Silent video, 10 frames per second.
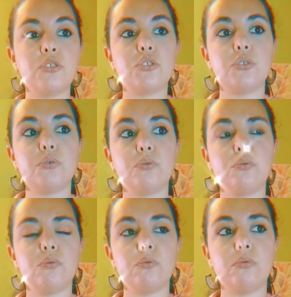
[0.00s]

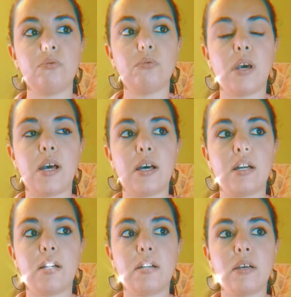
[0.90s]

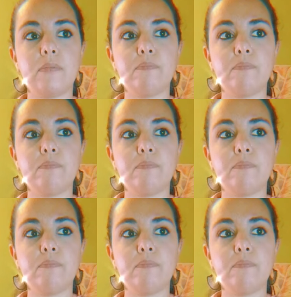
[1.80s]
to